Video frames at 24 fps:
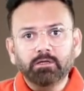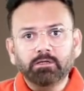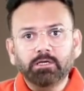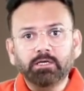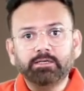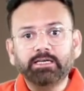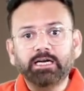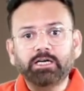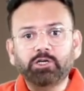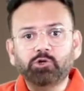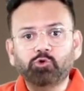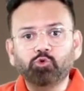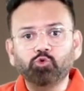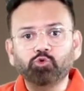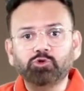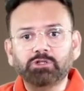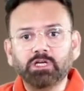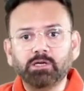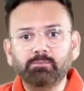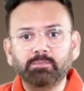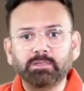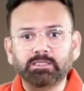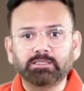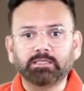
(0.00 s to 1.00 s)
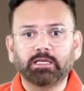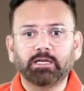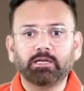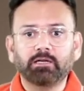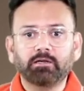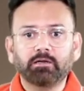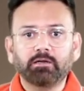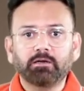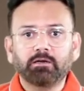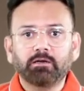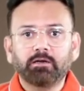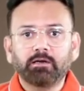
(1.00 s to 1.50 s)
the detrusor muscle,
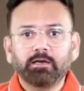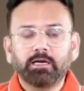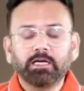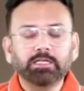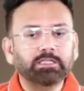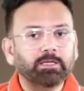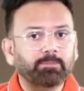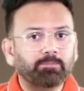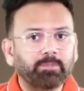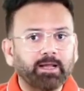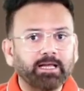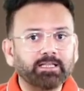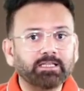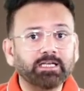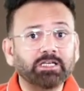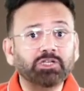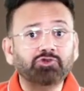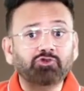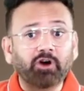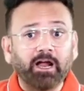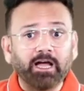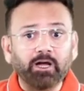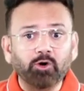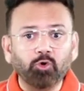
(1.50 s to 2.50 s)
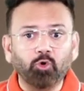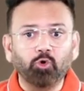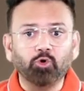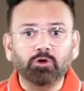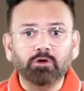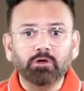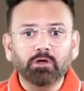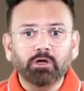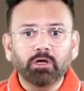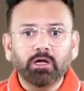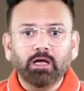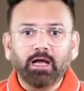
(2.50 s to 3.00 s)
it supply the trigone
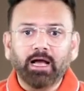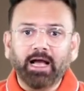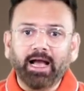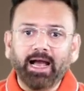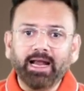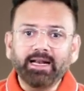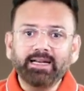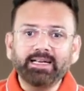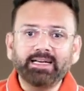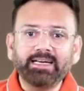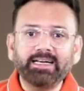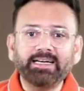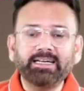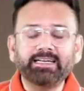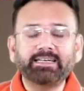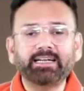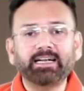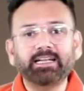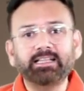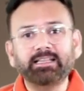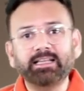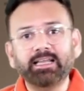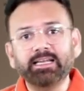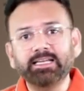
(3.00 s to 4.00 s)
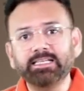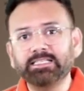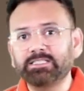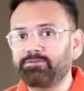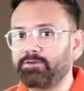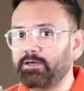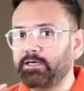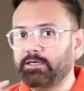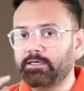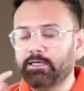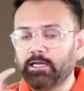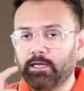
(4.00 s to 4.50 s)
and internal
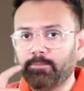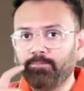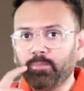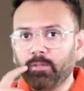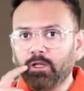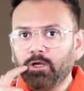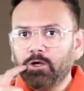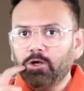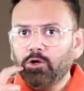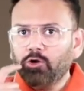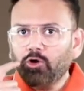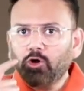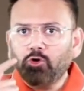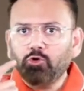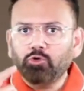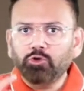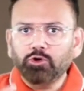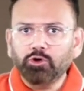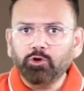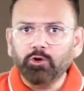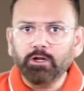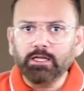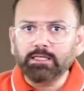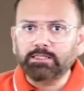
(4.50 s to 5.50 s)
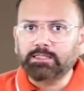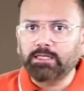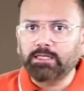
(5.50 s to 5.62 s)
sphincter. Now, during